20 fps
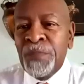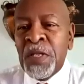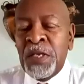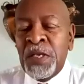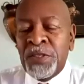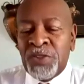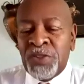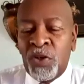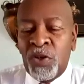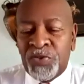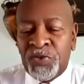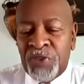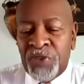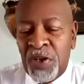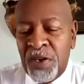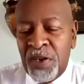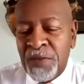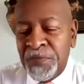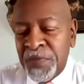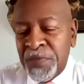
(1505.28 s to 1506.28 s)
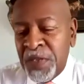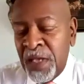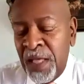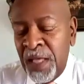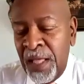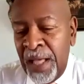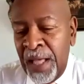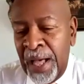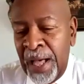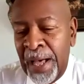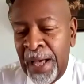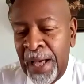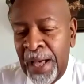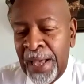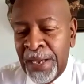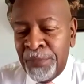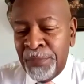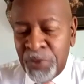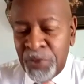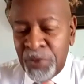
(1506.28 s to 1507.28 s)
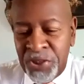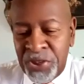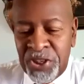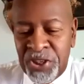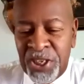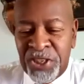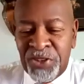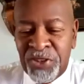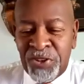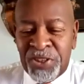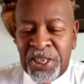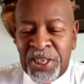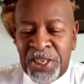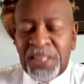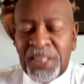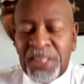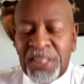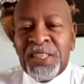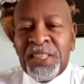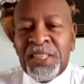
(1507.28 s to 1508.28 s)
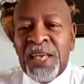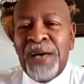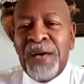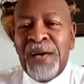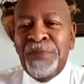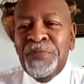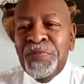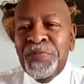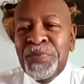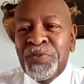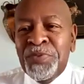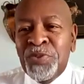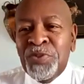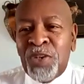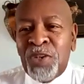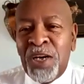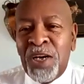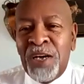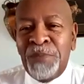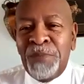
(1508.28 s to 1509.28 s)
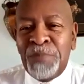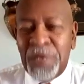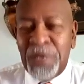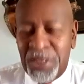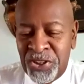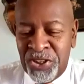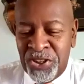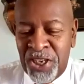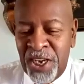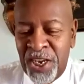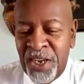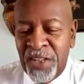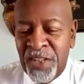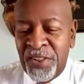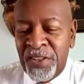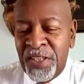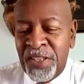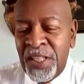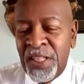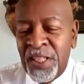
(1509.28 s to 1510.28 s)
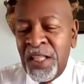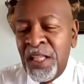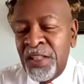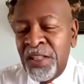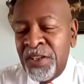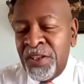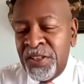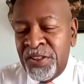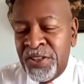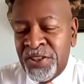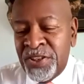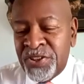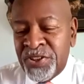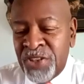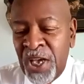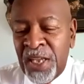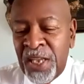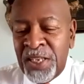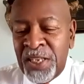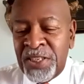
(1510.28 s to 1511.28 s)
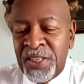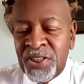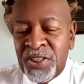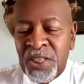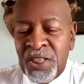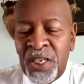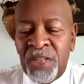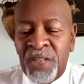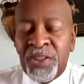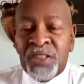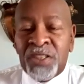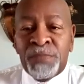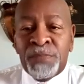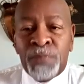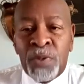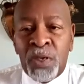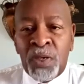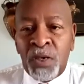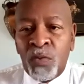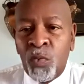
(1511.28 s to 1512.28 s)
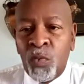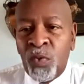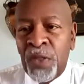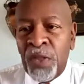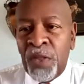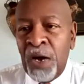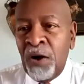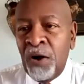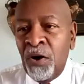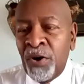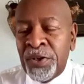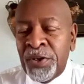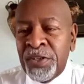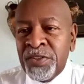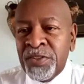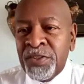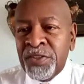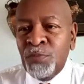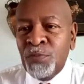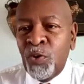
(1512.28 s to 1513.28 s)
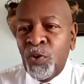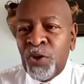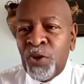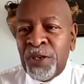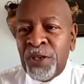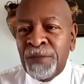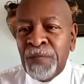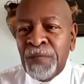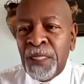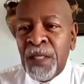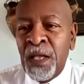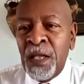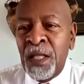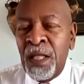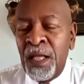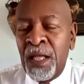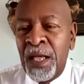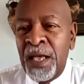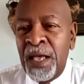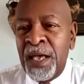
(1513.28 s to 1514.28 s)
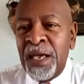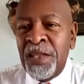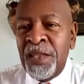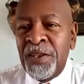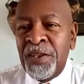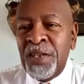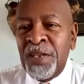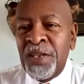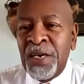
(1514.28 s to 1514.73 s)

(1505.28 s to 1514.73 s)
So, sir, I appreciate your taking the time to come and share this knowledge and this book with our audience this morning. And